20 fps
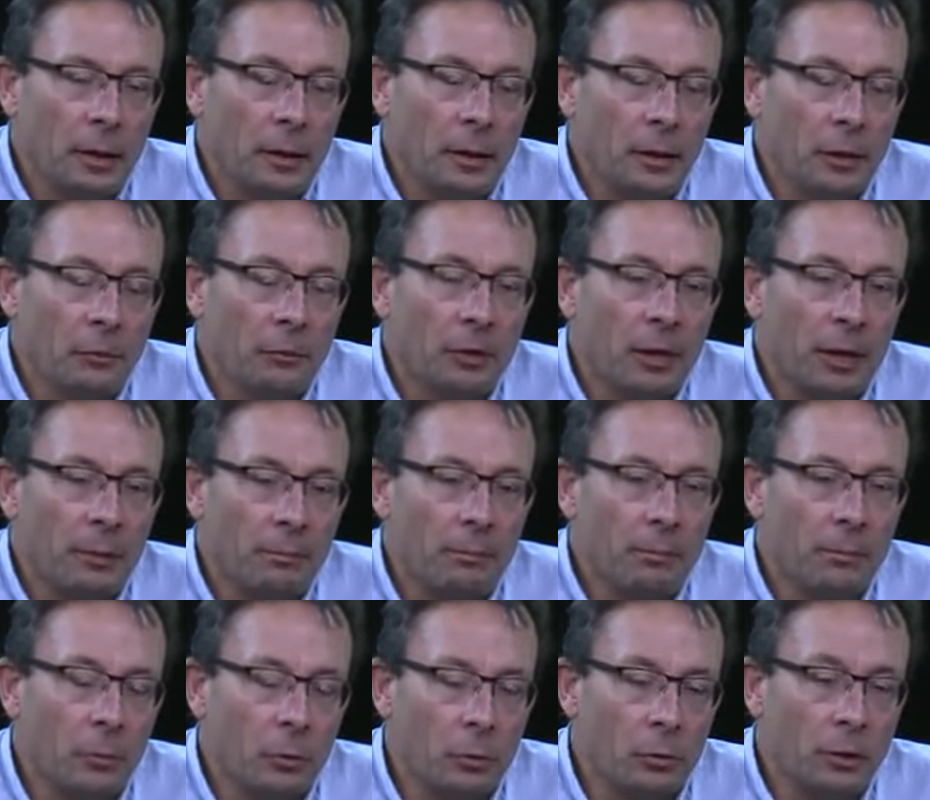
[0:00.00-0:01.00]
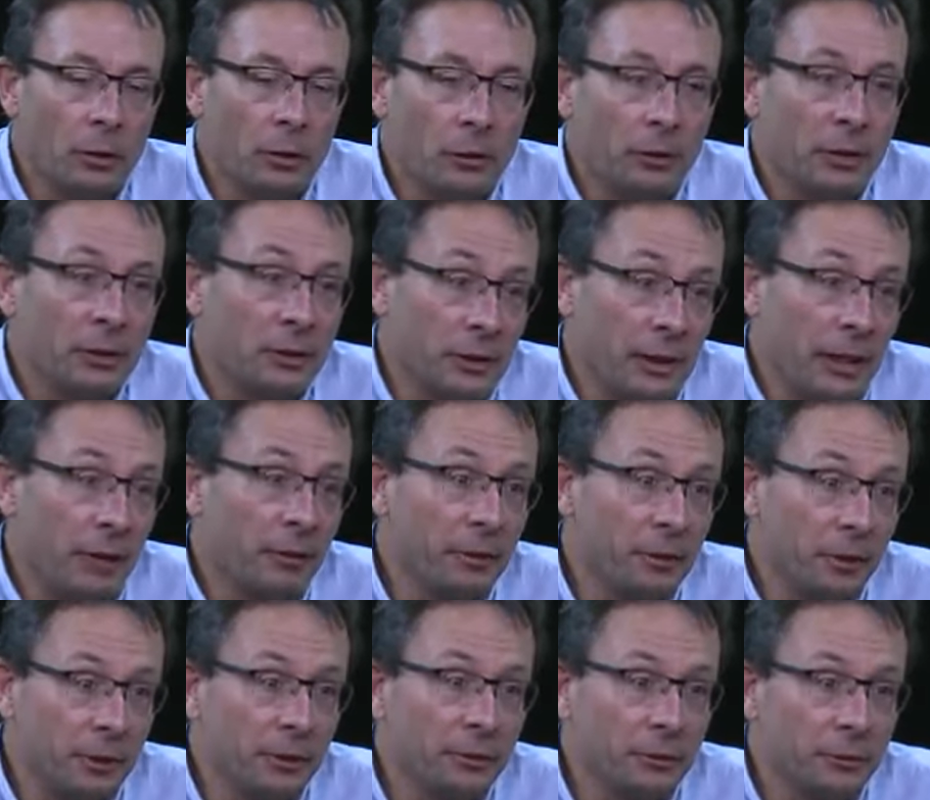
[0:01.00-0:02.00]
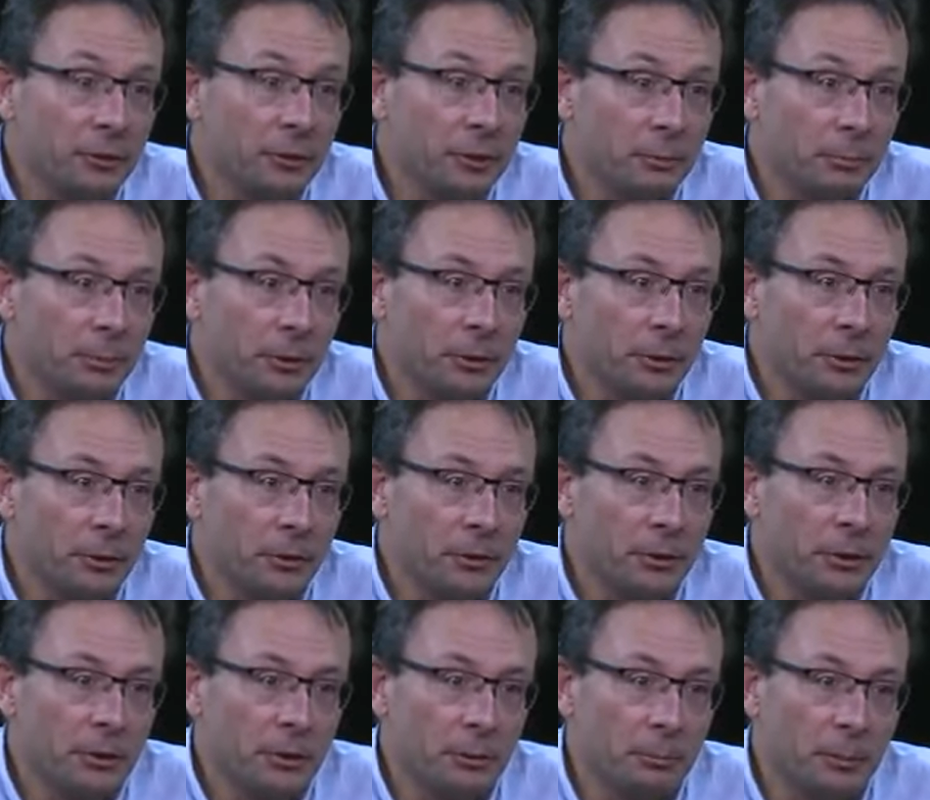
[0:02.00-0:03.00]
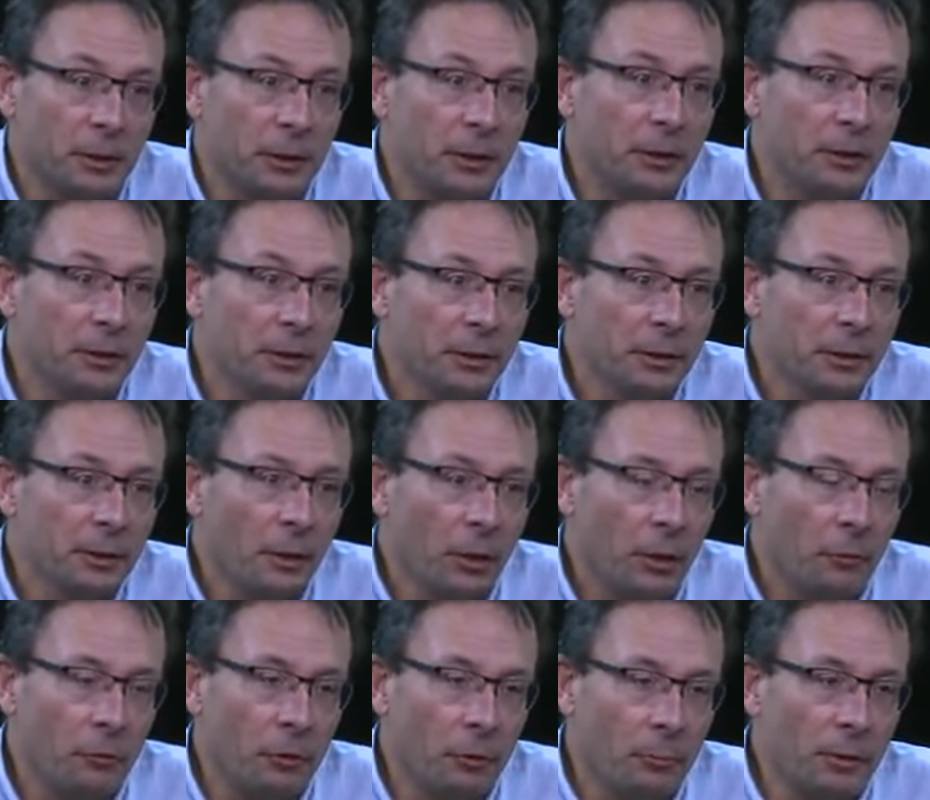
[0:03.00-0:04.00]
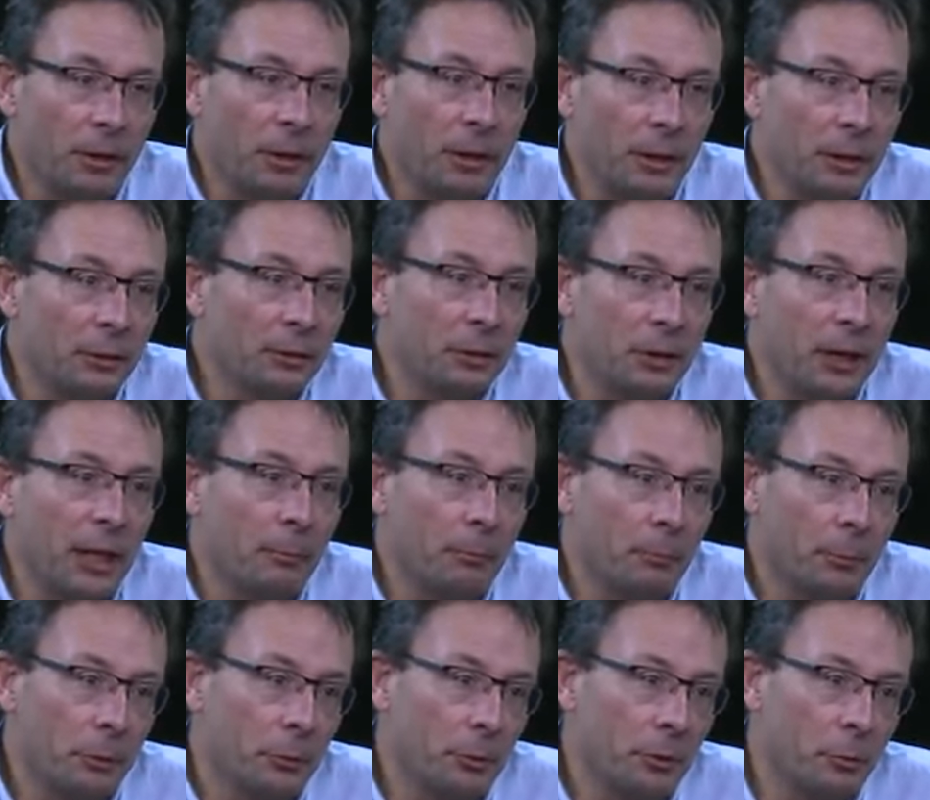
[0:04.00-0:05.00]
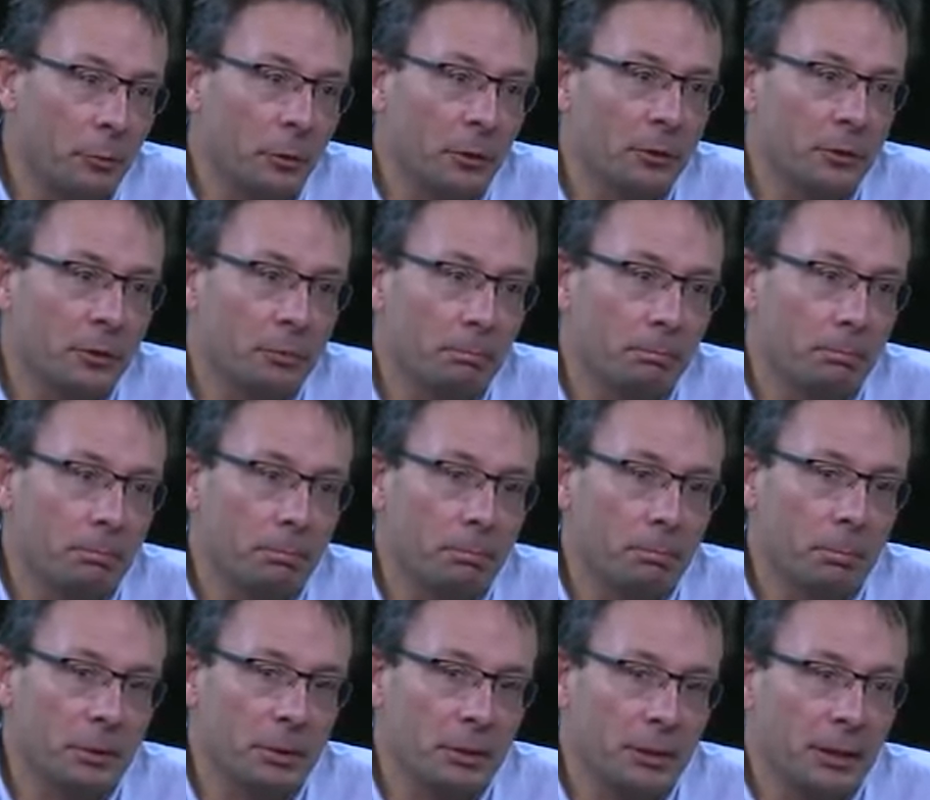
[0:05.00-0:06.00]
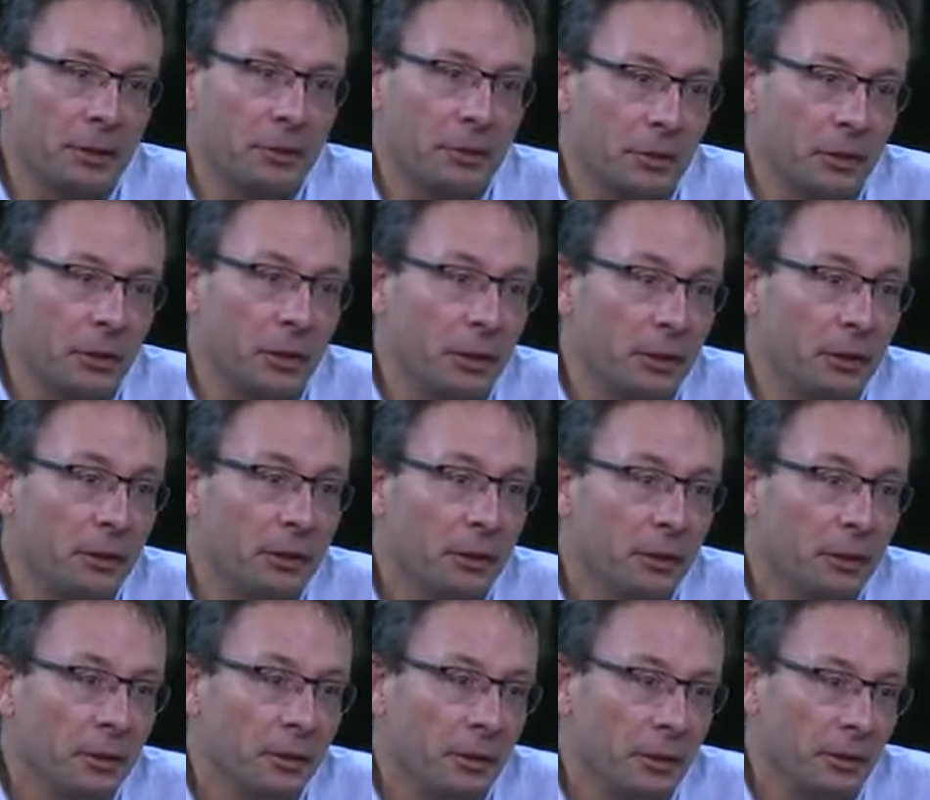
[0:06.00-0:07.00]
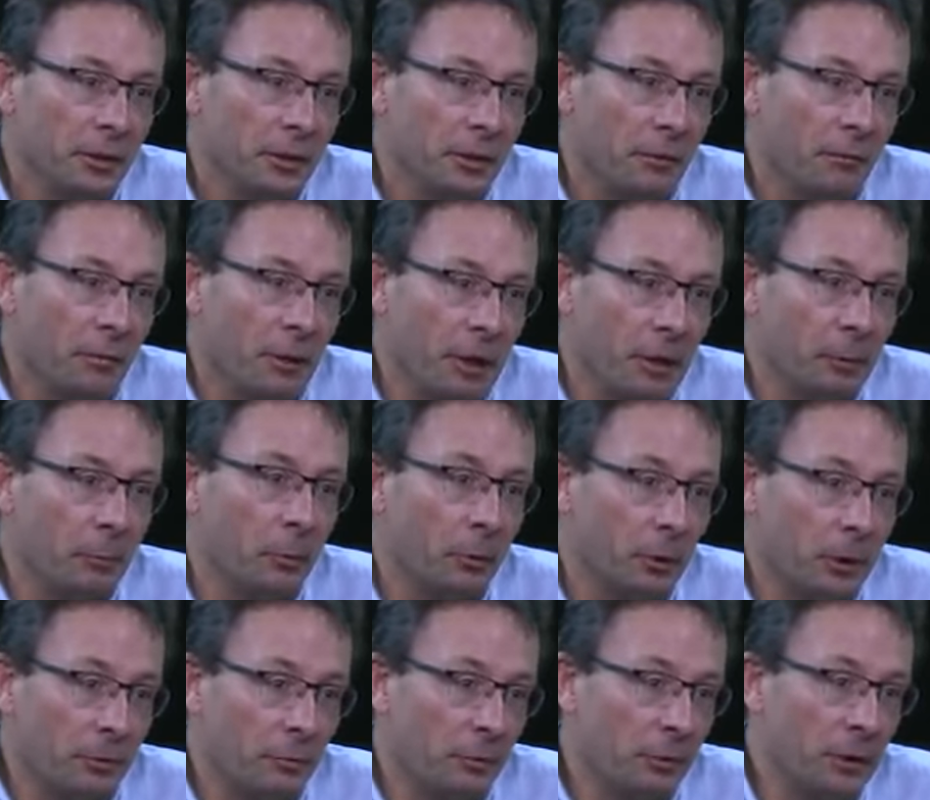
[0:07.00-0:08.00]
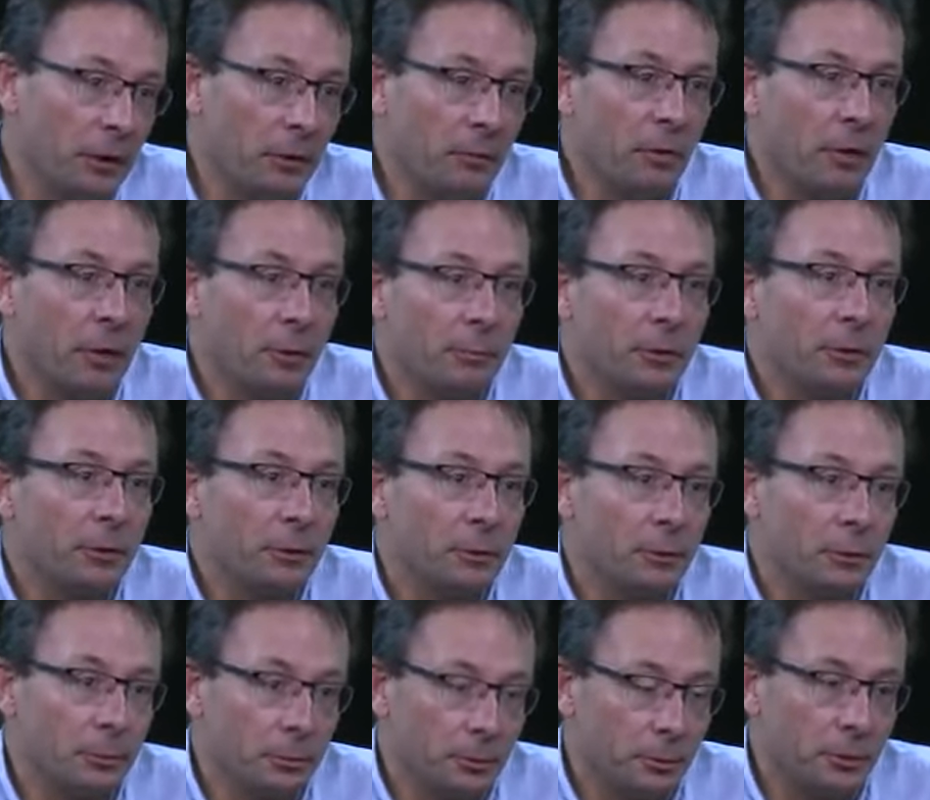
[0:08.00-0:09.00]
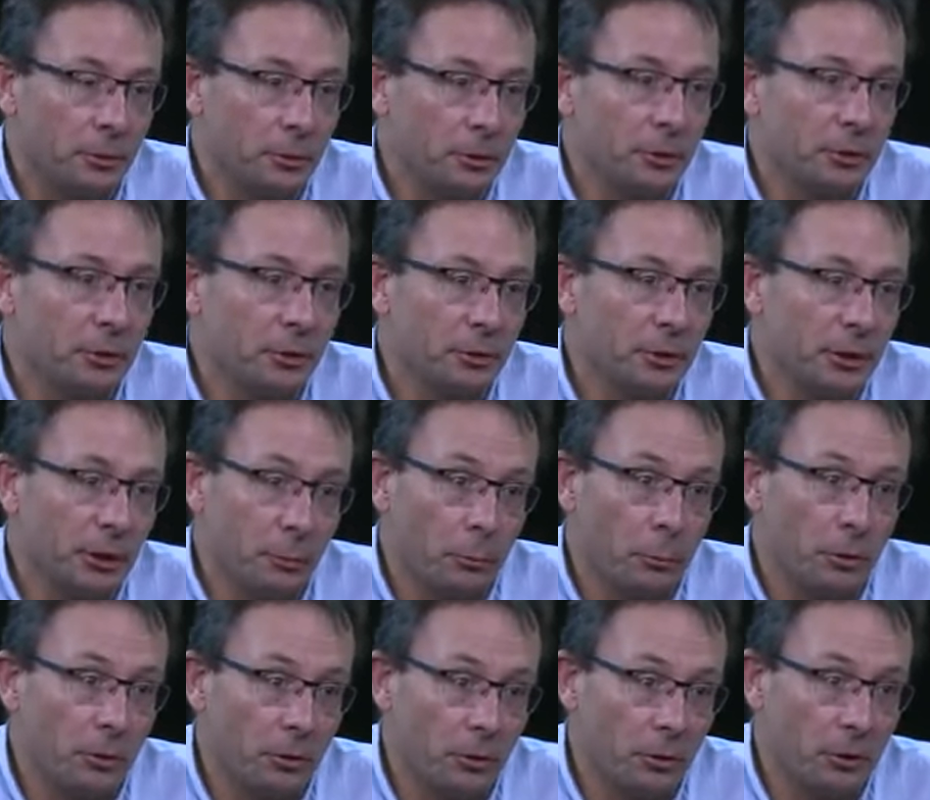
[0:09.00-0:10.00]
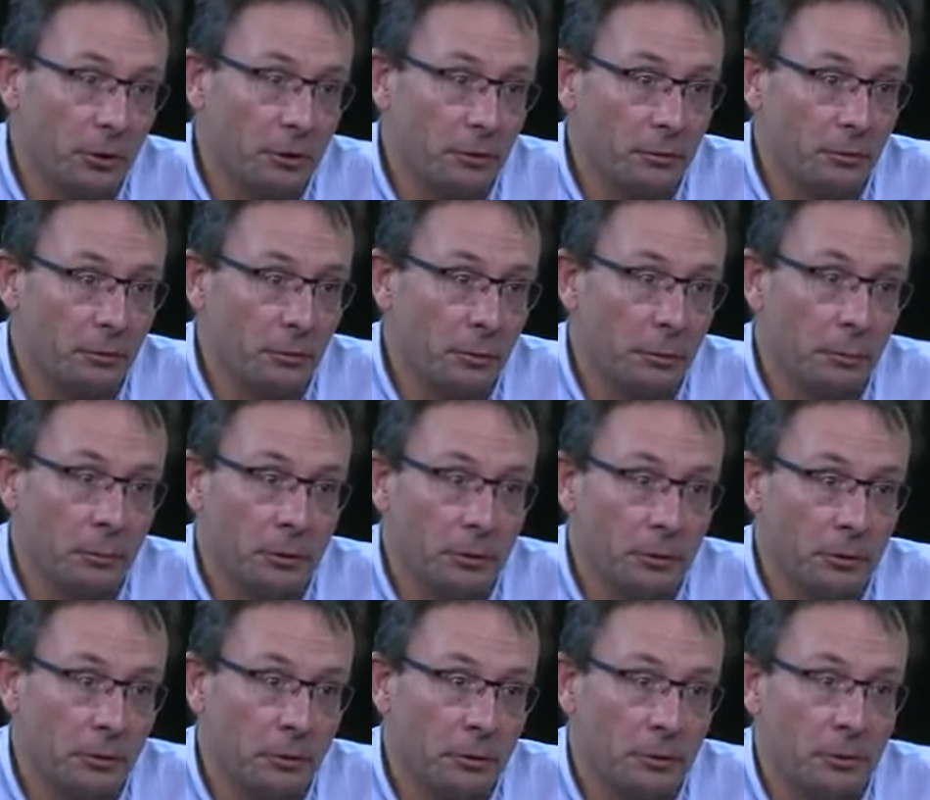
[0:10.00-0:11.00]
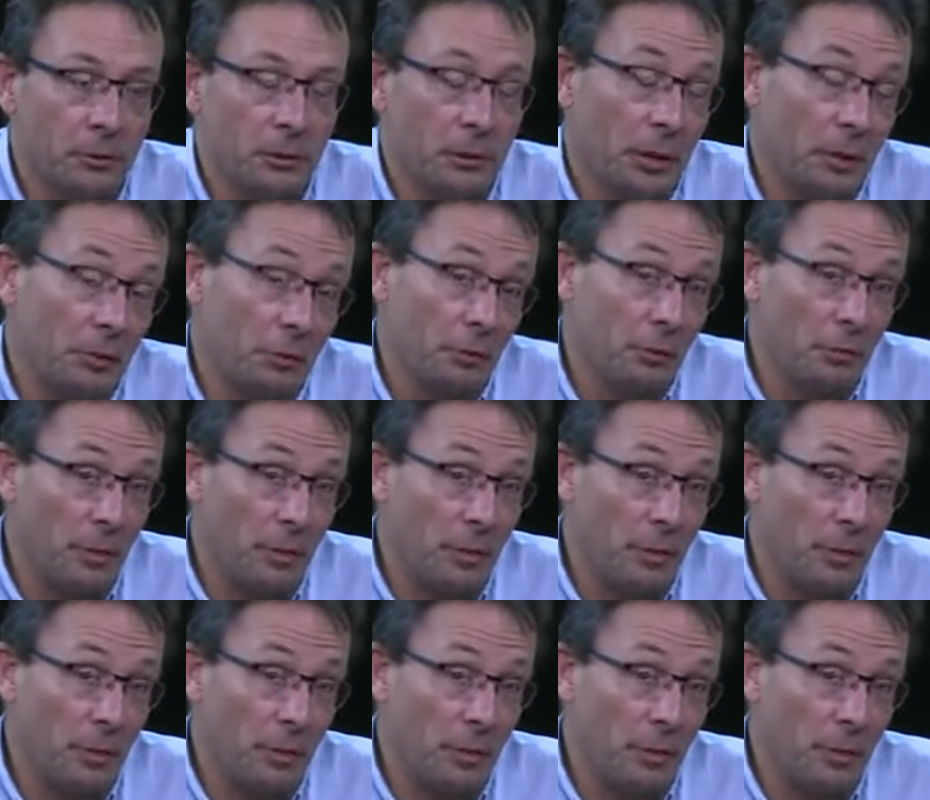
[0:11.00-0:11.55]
overcome or increase current yields, because there's often a big yield gap between what's potentially available given the environmental conditions and what the sort of